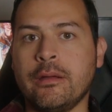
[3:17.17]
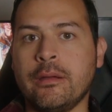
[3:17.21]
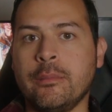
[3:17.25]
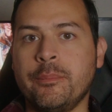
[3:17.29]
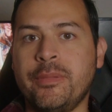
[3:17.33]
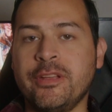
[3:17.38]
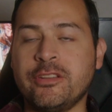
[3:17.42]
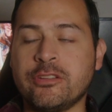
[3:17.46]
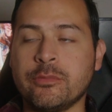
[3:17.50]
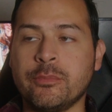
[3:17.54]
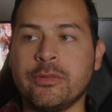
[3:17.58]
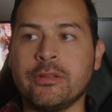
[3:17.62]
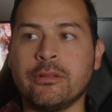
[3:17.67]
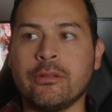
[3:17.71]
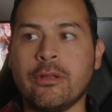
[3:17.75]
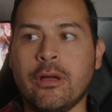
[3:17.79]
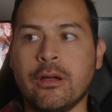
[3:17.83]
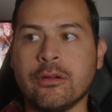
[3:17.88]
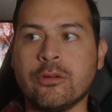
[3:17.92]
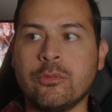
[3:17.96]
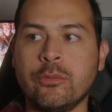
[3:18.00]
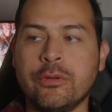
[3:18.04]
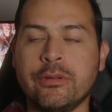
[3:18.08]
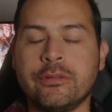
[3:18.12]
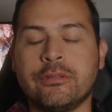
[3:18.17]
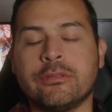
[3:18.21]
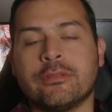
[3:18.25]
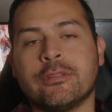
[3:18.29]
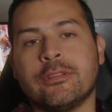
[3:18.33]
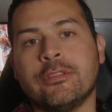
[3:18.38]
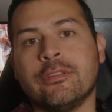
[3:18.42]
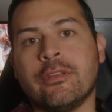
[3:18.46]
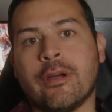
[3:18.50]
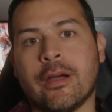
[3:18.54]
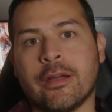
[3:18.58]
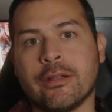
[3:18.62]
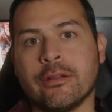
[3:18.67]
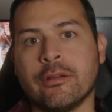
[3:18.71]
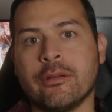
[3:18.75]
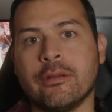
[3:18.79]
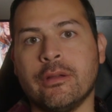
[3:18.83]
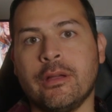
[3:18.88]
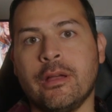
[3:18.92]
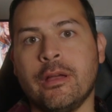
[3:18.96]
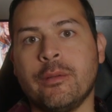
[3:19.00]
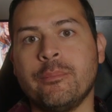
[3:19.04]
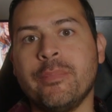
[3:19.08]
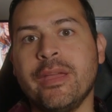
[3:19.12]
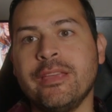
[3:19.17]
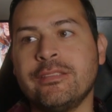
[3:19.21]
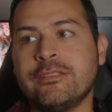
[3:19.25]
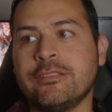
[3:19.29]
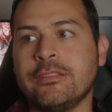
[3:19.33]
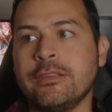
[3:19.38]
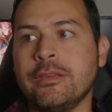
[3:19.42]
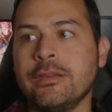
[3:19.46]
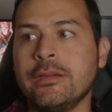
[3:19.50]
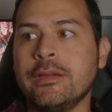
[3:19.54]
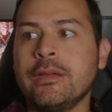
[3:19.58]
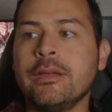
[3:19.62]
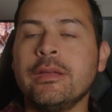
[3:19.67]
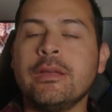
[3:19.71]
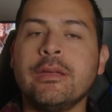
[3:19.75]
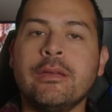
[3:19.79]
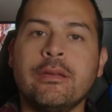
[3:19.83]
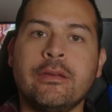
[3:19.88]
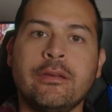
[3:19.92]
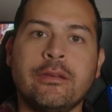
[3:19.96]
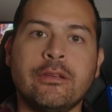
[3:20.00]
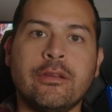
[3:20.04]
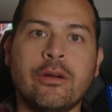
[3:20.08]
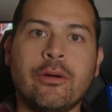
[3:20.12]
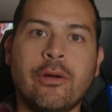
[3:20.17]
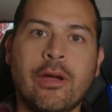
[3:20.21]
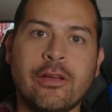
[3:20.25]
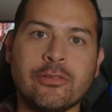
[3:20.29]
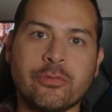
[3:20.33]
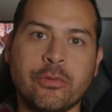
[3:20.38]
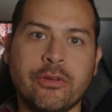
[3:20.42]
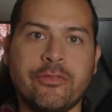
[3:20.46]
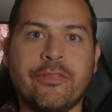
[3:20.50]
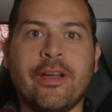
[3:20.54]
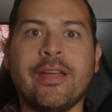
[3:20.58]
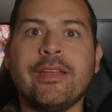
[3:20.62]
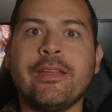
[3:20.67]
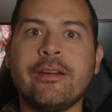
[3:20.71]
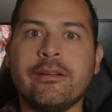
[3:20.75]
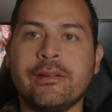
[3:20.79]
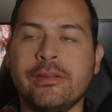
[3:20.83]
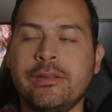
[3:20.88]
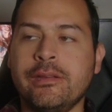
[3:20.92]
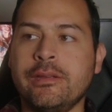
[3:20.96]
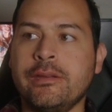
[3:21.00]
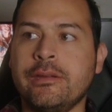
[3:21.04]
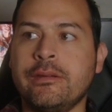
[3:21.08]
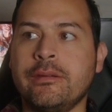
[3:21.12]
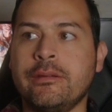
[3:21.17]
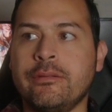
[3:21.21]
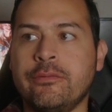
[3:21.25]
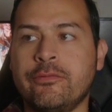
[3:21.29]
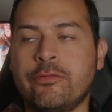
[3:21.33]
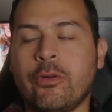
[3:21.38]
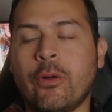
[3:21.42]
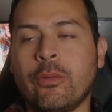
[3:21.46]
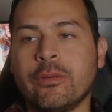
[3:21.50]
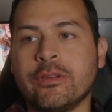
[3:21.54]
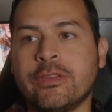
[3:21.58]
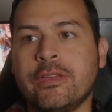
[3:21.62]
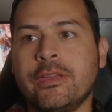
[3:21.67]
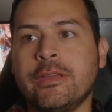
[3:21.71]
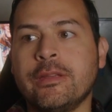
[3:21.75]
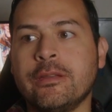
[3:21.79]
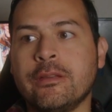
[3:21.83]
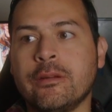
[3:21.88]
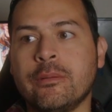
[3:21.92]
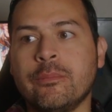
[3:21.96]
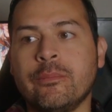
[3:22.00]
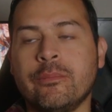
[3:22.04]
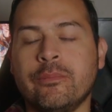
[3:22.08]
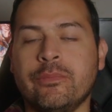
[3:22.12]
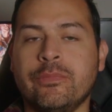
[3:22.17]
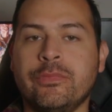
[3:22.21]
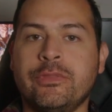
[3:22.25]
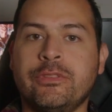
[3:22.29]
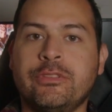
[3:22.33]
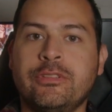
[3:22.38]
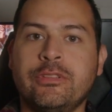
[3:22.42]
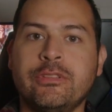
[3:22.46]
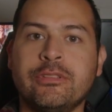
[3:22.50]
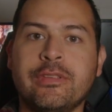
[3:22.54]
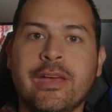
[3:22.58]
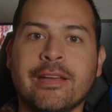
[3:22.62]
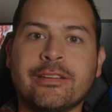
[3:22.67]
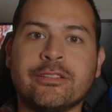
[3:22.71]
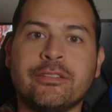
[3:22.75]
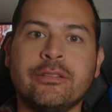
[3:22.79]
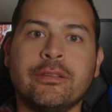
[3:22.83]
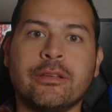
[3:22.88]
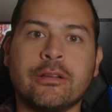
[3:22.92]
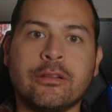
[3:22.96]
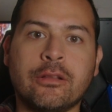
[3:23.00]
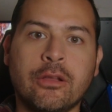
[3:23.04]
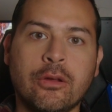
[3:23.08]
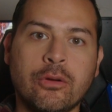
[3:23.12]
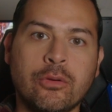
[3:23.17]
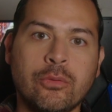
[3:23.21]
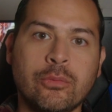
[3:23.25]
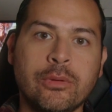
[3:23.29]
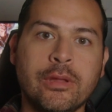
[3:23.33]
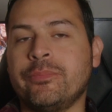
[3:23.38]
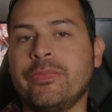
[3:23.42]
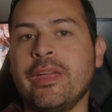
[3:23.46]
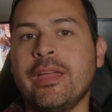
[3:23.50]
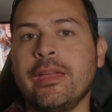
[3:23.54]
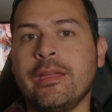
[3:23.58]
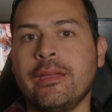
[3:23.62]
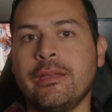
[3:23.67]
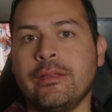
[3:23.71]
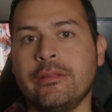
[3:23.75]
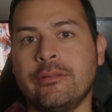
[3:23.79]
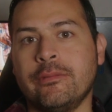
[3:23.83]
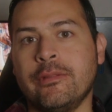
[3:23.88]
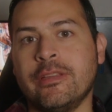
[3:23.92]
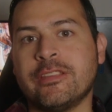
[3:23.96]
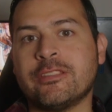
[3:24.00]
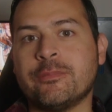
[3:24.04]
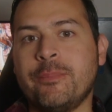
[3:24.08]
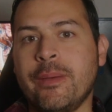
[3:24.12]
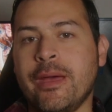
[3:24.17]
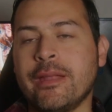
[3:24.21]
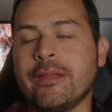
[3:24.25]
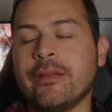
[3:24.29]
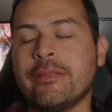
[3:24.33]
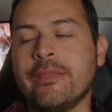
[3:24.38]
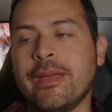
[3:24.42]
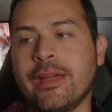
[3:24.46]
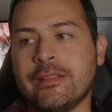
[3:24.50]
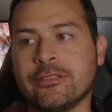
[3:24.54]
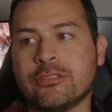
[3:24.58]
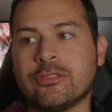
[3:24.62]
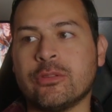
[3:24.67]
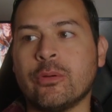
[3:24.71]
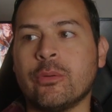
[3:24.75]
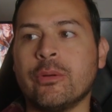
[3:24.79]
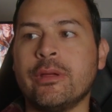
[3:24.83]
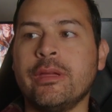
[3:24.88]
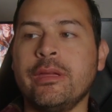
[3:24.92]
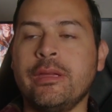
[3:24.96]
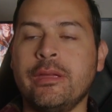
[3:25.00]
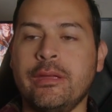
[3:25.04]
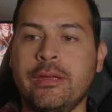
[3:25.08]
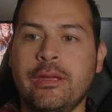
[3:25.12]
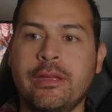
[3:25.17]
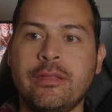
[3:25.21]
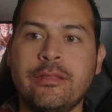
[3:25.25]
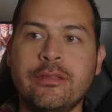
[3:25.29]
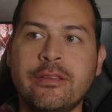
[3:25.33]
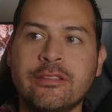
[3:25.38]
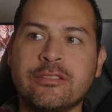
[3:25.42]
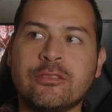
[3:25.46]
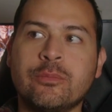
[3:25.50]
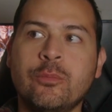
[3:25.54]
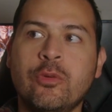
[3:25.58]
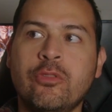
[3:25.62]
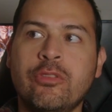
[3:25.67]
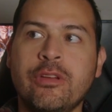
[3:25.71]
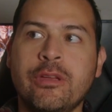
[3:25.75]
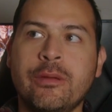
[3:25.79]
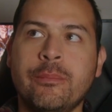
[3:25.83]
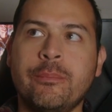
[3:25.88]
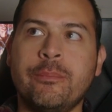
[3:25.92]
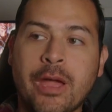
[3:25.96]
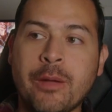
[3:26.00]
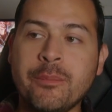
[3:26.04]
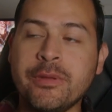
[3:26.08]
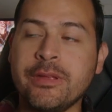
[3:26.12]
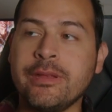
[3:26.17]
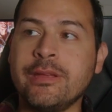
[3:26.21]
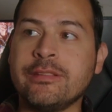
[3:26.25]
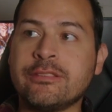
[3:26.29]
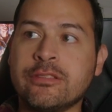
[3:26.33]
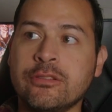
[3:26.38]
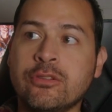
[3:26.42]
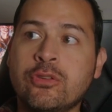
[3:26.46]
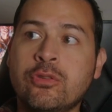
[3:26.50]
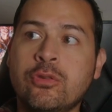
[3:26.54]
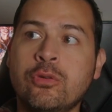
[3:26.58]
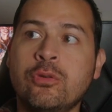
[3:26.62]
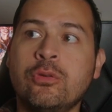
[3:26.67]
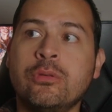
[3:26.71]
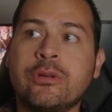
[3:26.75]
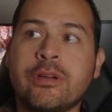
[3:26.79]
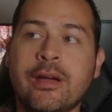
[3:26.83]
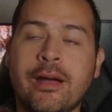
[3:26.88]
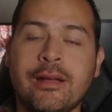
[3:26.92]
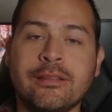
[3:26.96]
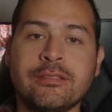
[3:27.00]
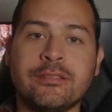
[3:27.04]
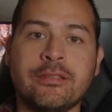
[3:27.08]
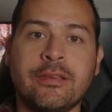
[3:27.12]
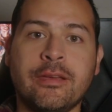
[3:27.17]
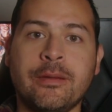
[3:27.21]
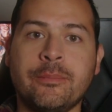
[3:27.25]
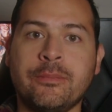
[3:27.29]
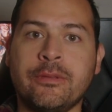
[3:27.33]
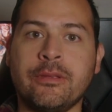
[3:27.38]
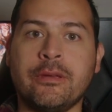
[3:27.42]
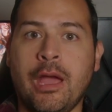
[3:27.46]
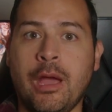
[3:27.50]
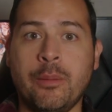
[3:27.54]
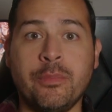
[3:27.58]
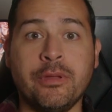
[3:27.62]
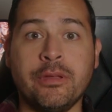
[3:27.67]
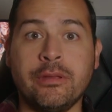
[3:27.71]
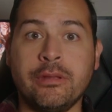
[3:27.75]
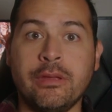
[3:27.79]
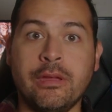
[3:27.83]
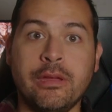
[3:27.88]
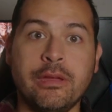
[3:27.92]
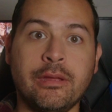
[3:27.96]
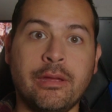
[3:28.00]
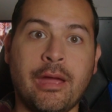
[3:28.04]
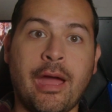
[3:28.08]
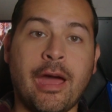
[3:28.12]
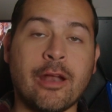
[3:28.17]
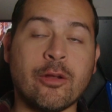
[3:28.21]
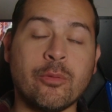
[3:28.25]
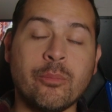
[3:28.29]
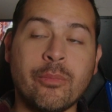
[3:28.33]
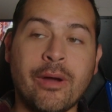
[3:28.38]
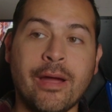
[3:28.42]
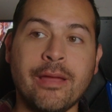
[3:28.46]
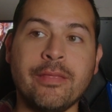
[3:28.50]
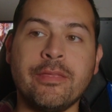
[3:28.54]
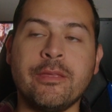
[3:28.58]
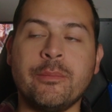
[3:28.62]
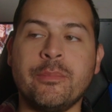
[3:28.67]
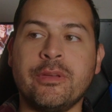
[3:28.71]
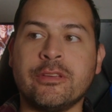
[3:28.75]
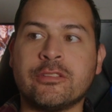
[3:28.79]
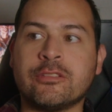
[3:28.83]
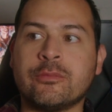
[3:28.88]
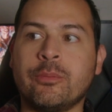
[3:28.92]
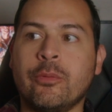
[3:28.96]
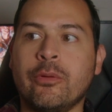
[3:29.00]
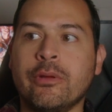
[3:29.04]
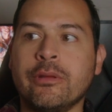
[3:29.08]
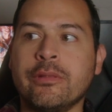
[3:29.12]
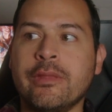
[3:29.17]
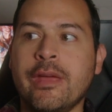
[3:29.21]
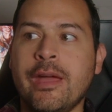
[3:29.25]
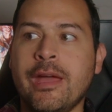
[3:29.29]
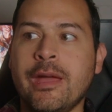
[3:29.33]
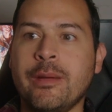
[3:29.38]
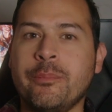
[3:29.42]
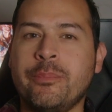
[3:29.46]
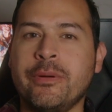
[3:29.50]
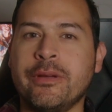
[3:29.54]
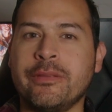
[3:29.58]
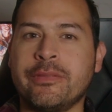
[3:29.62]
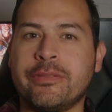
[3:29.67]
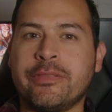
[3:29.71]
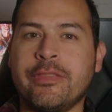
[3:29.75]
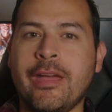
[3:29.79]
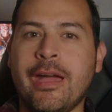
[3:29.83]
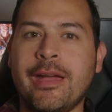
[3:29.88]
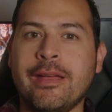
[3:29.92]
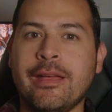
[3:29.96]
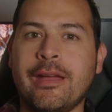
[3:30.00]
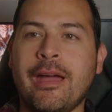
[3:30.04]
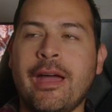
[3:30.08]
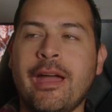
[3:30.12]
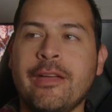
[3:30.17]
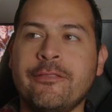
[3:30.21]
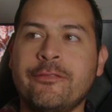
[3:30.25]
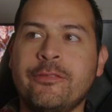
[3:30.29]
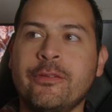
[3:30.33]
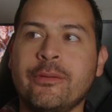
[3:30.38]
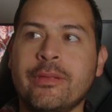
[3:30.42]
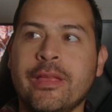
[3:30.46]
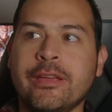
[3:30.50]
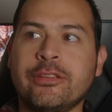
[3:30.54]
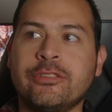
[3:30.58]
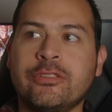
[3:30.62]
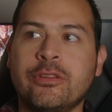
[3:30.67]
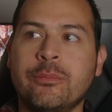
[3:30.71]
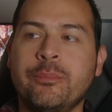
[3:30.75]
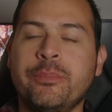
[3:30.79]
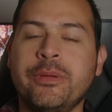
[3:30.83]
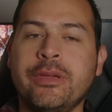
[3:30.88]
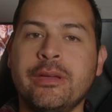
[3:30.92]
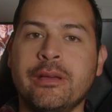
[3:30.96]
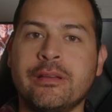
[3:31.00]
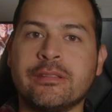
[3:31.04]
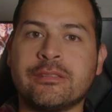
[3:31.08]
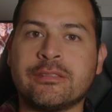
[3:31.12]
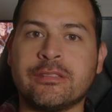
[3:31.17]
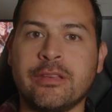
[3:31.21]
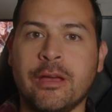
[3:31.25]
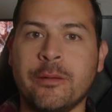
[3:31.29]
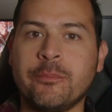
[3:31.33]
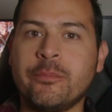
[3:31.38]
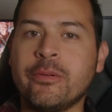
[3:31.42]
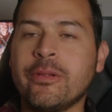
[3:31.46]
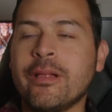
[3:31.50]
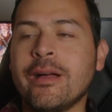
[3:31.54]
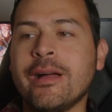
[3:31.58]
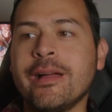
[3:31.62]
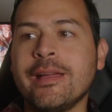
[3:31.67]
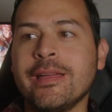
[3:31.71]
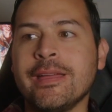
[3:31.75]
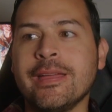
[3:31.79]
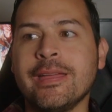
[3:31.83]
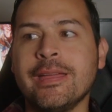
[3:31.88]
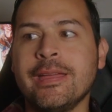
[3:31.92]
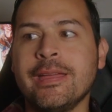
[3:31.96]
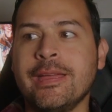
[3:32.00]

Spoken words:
Benjamin Lockwood's daughter, Macy. As we find out in Fallen Kingdom, she's actually a clone. They expand on that story in this movie. I mean, it's a cool concept. I mean, I don't mind them exploring that, but that I feel like should be a subplot.